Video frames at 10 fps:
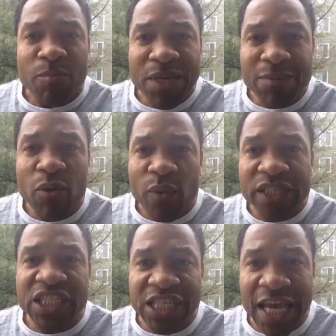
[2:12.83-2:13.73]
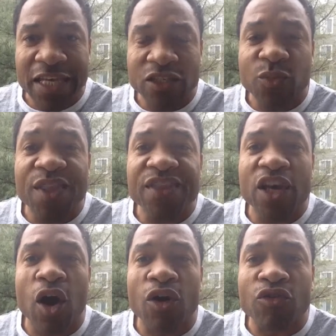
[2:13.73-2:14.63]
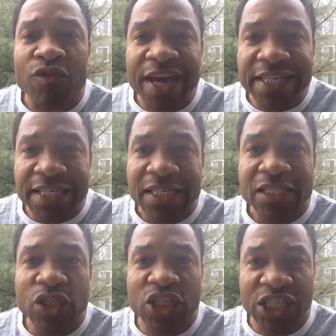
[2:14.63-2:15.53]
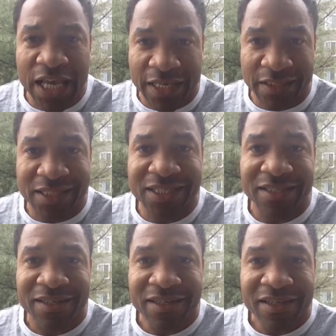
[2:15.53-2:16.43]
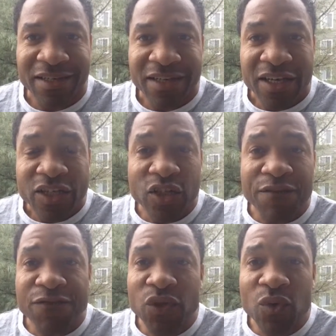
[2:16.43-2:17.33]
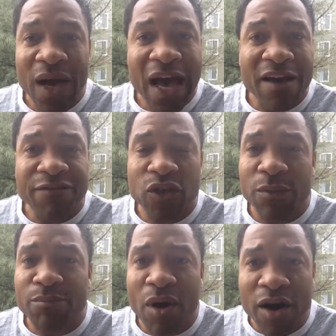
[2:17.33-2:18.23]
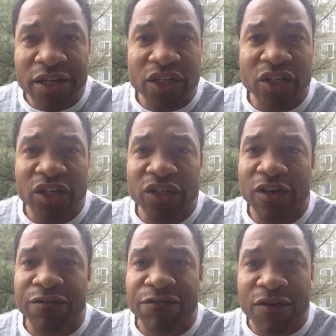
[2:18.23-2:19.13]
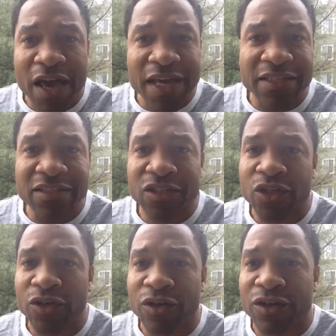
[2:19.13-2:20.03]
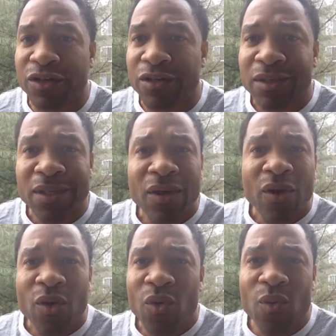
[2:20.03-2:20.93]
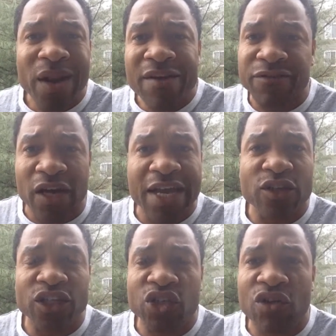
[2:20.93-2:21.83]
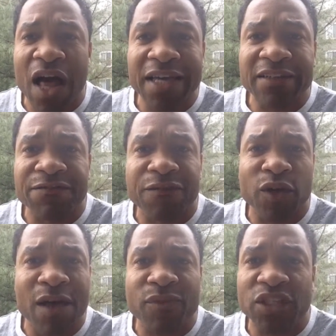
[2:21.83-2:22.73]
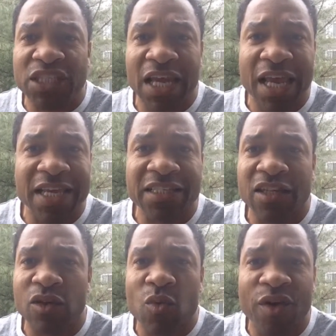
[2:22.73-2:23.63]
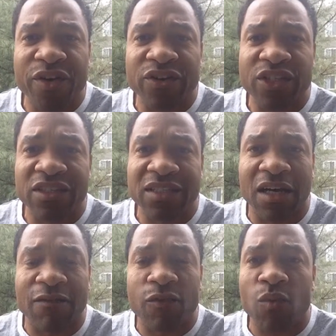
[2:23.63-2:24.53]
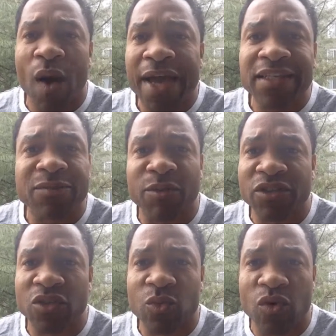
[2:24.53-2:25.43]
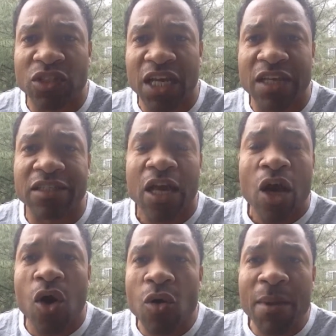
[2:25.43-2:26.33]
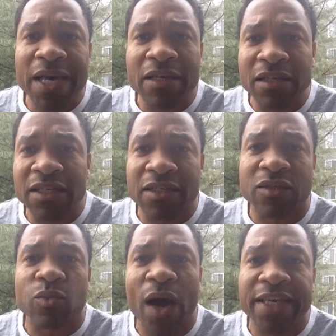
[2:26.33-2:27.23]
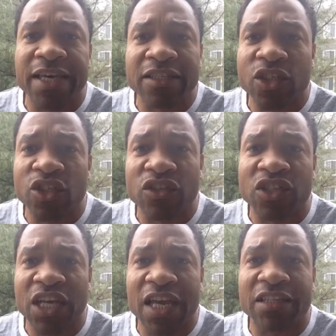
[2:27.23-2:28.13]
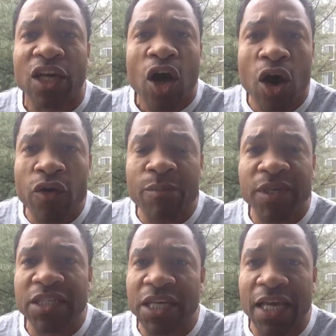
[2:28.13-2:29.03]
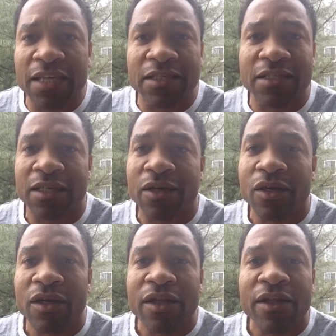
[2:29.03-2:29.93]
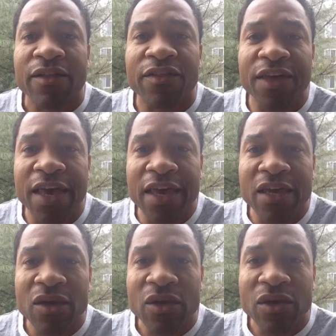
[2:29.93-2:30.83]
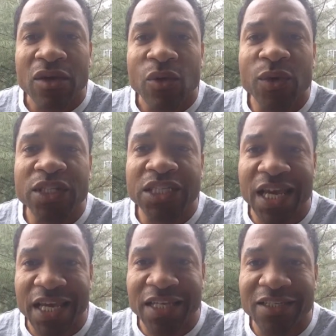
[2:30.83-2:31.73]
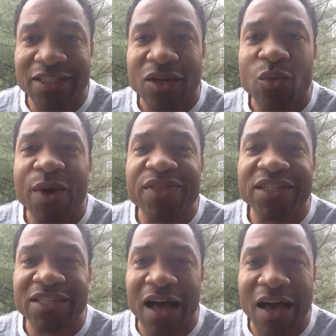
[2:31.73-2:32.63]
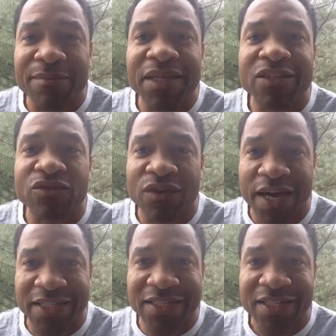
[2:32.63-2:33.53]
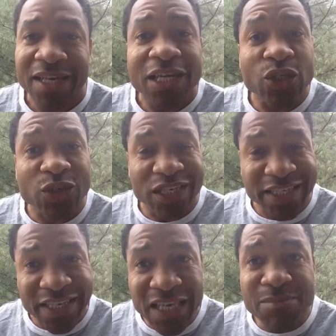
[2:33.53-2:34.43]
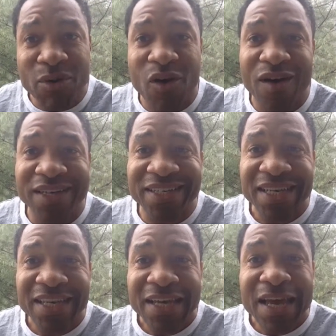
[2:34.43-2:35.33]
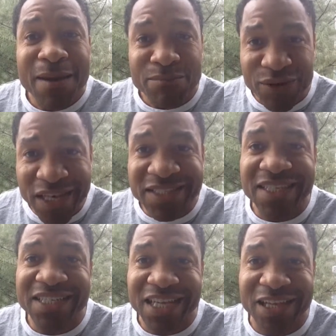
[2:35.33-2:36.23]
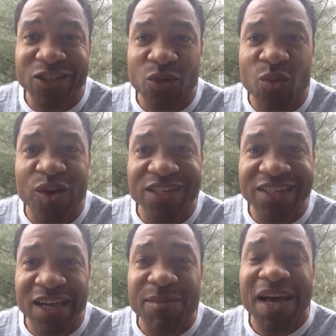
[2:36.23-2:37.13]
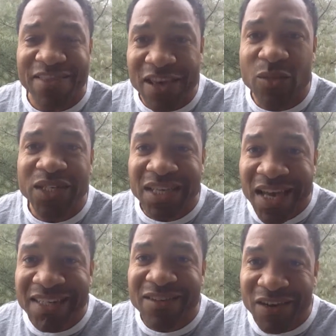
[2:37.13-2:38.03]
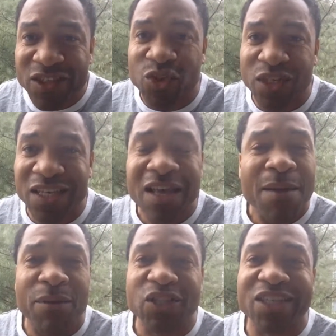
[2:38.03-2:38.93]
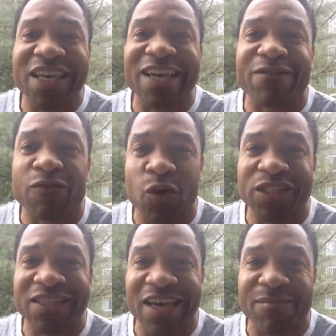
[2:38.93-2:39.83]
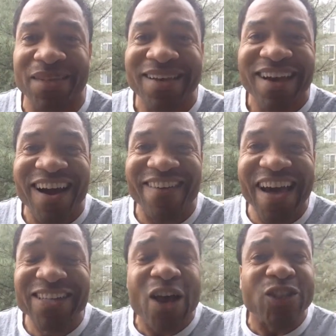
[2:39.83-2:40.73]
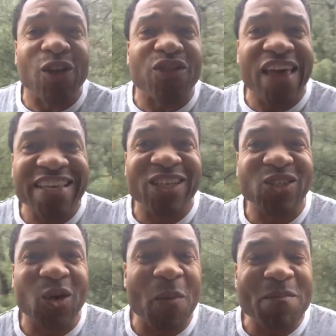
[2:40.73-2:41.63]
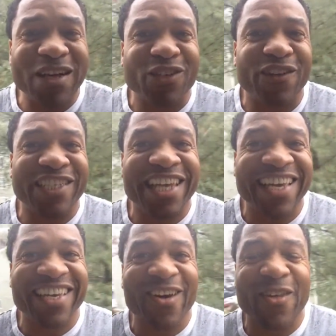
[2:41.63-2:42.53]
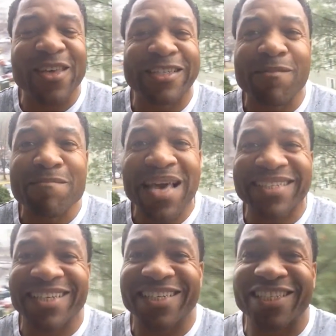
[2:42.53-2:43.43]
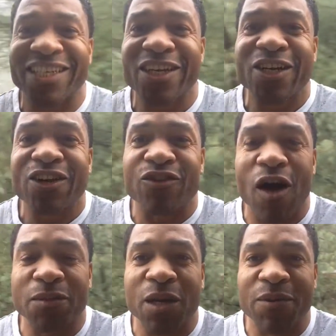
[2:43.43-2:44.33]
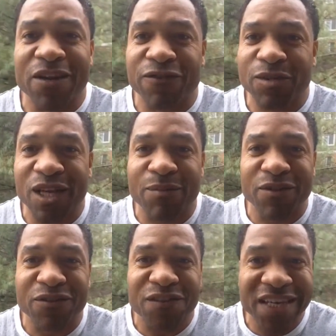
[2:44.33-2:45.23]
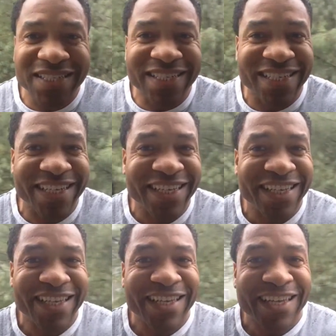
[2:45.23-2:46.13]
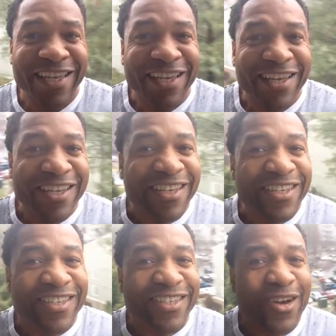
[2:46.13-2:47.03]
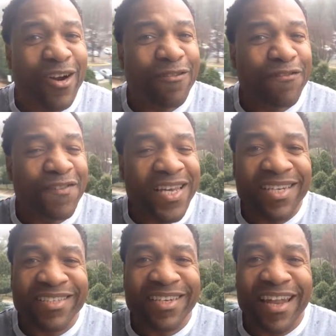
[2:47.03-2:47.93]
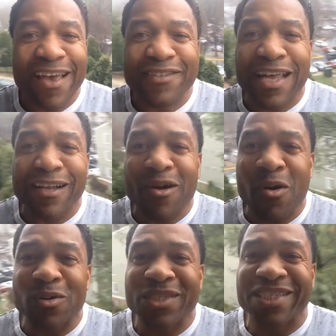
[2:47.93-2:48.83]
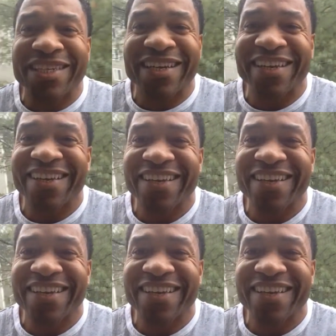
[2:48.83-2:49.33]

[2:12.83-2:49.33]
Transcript: People will change when they are ready to change. So if you have your partner, your friends, your whatever, and you're trying for them to change and you're wondering to yourself, why this person won't change? Oh my goodness, why can't you just change? Hurry up and change. They will change when the time is right. You can keep on embracing change towards them and they will get it eventually, but you can't force them. All right, so thank you so much for checking out this message. Rob Shepherd here from Shepherd Fit, your fitness and lifestyle coach.